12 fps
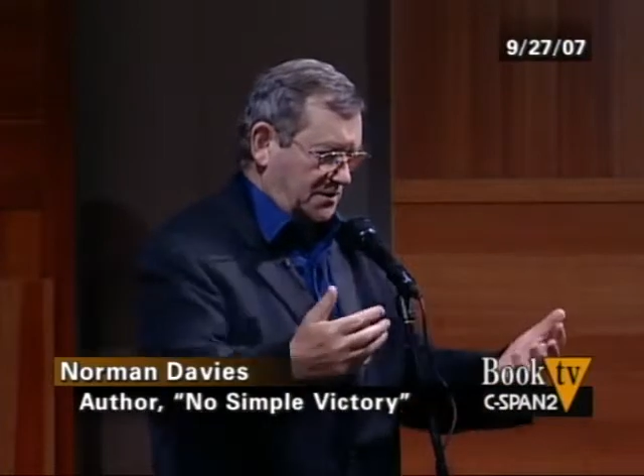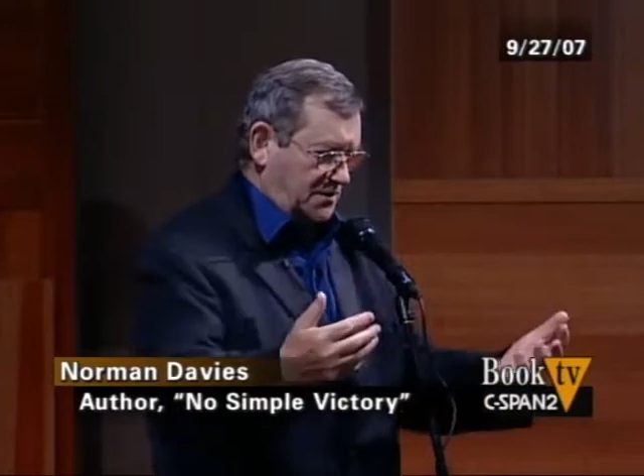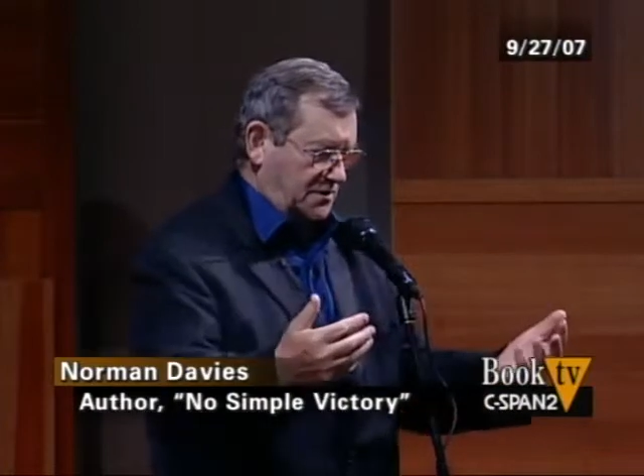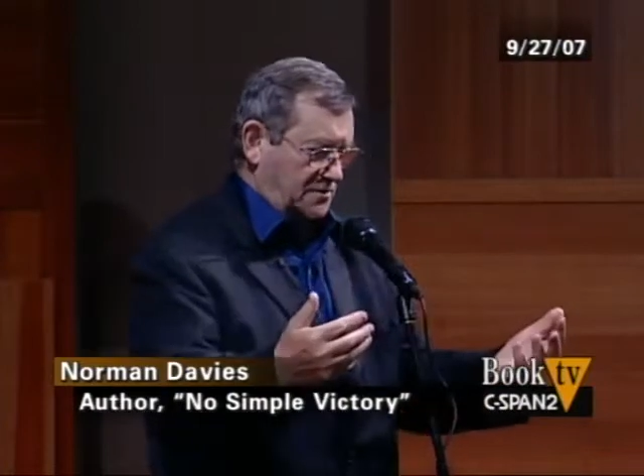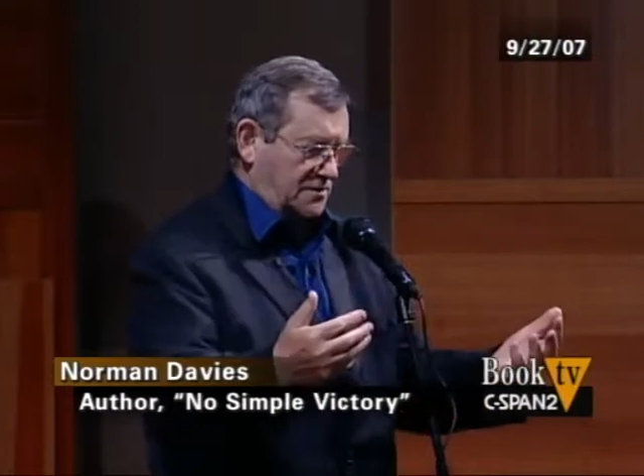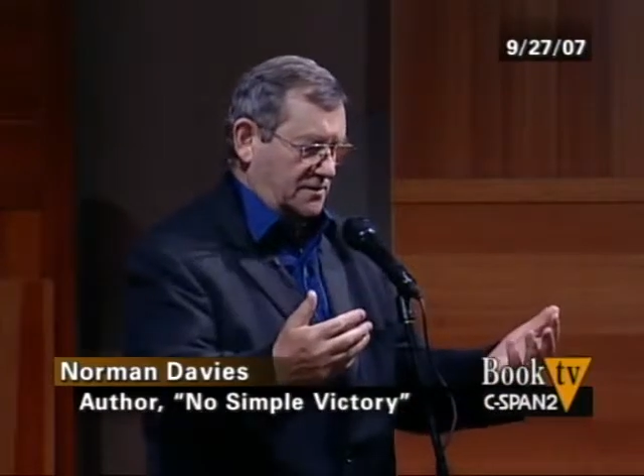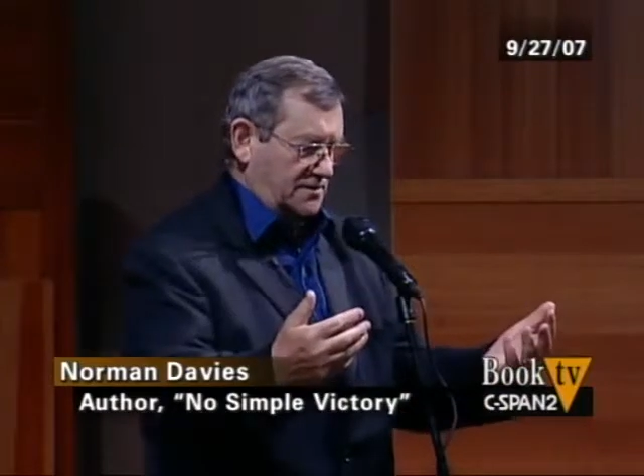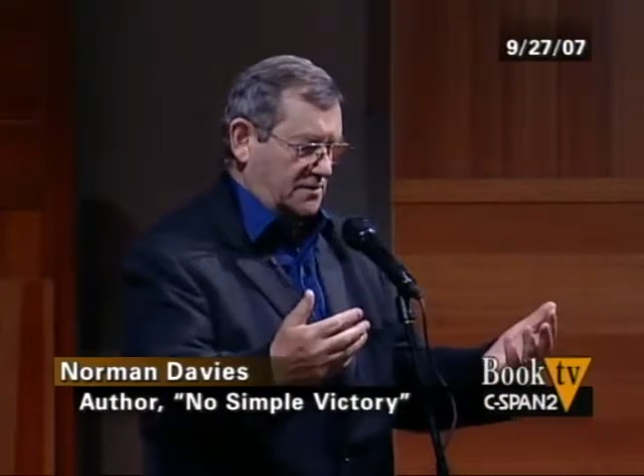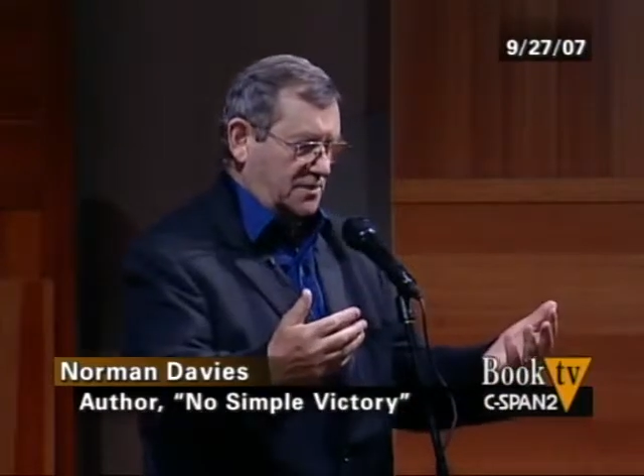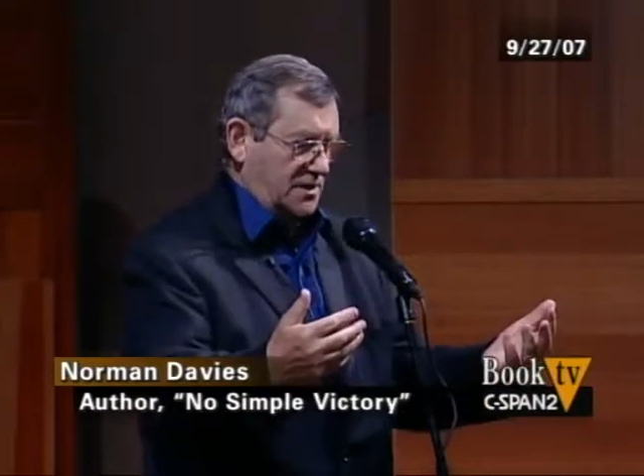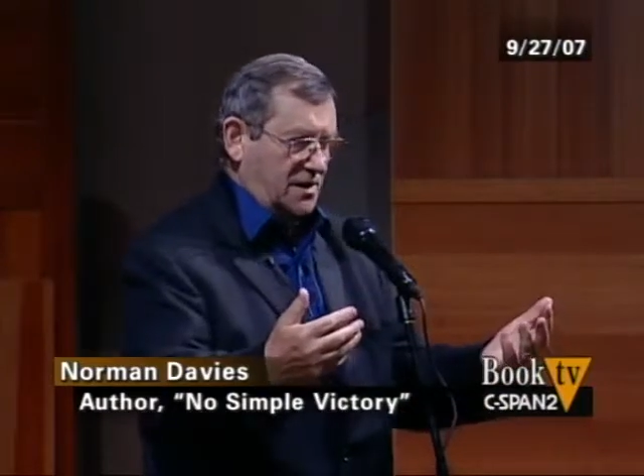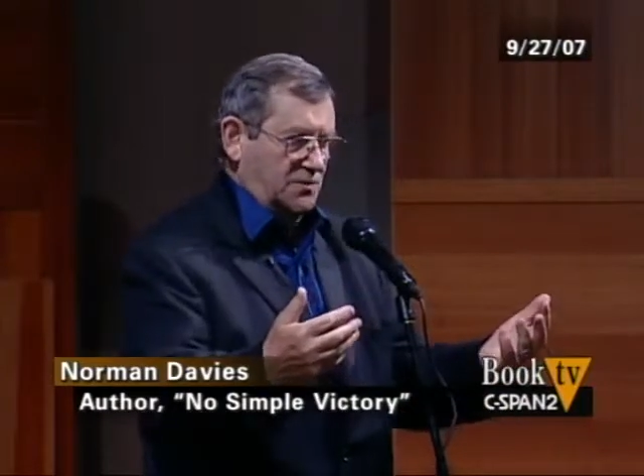to the, the
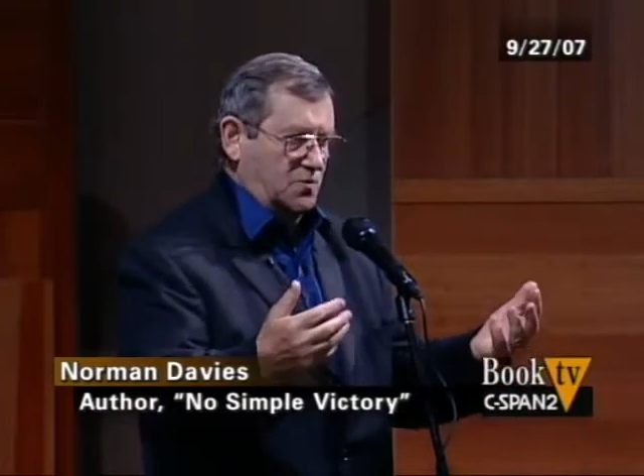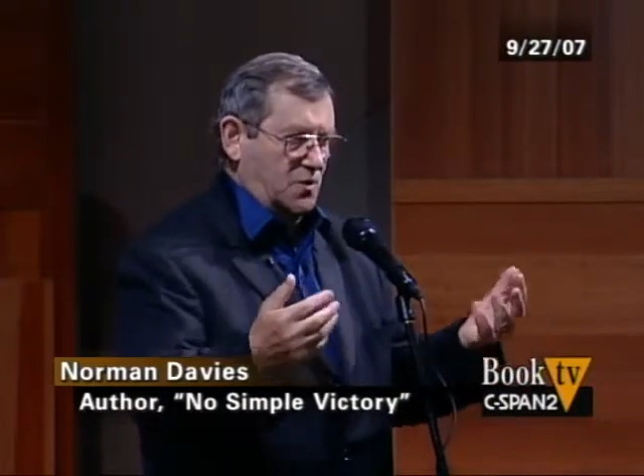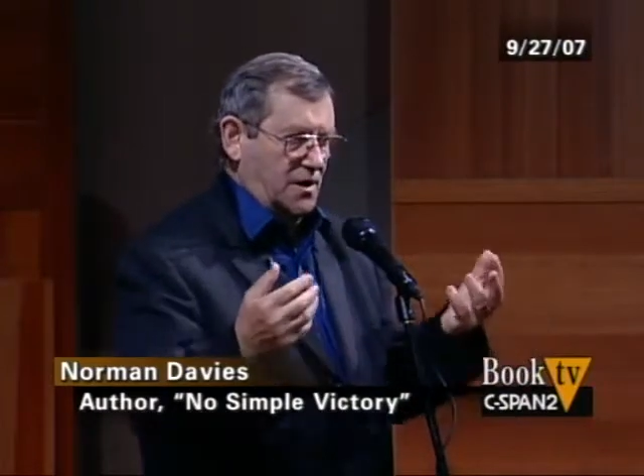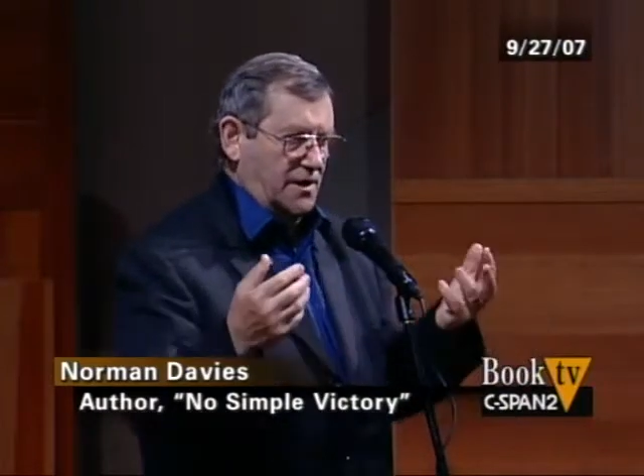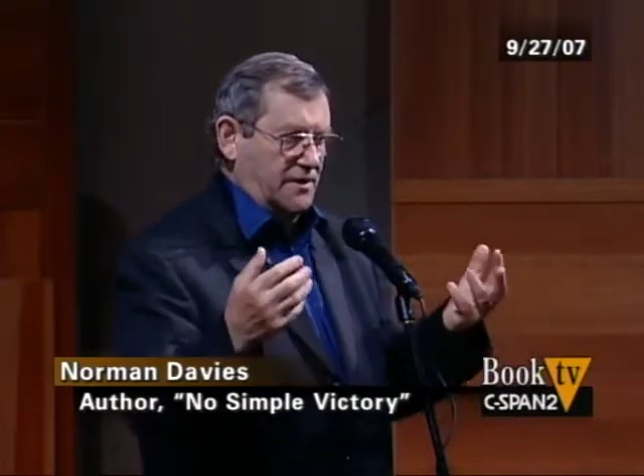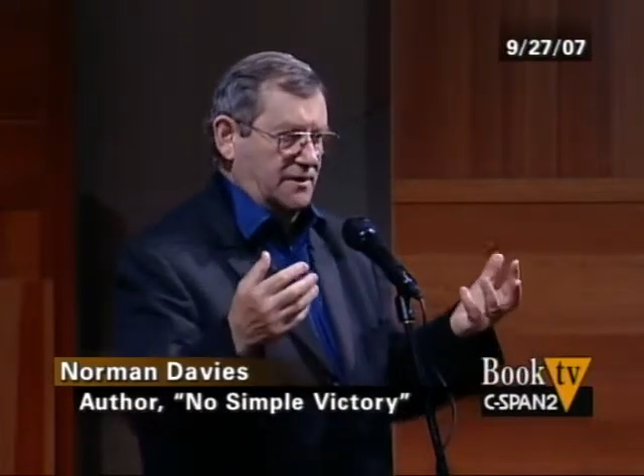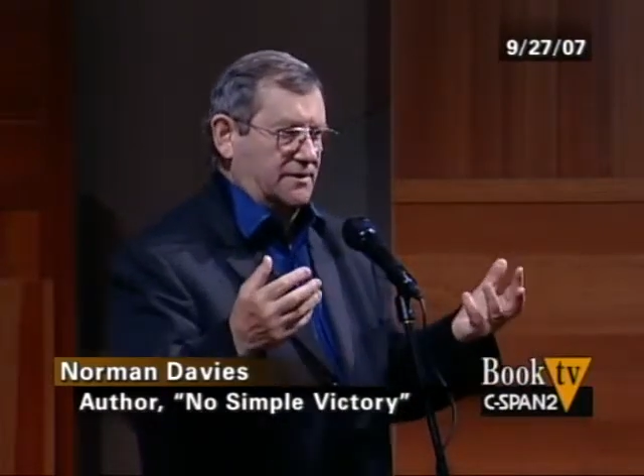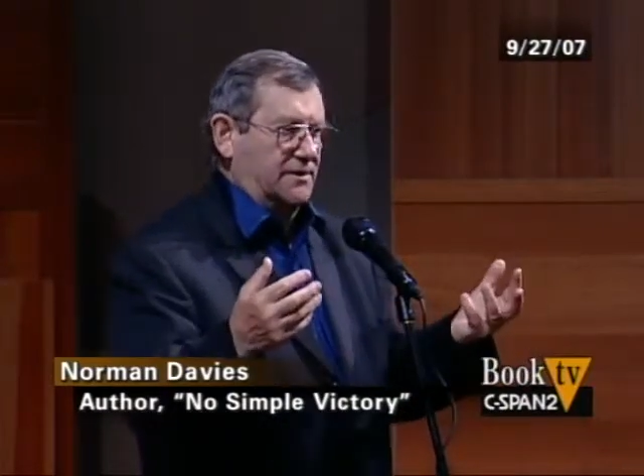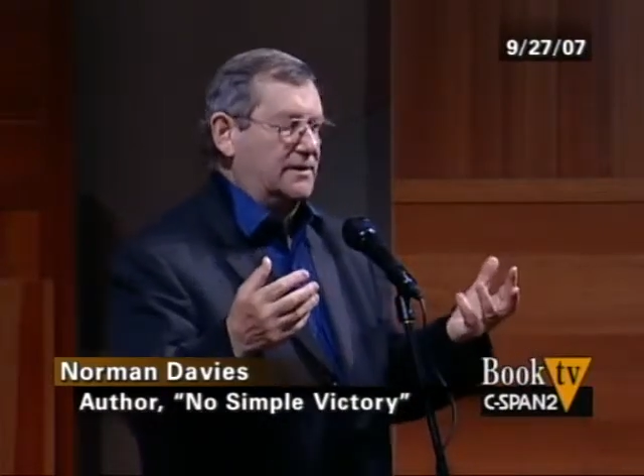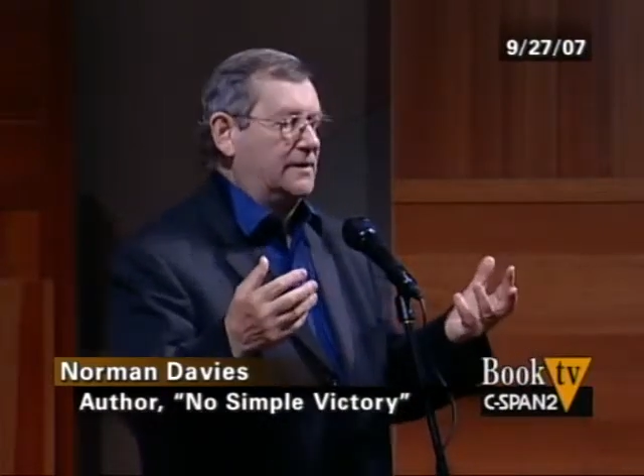barbed wire,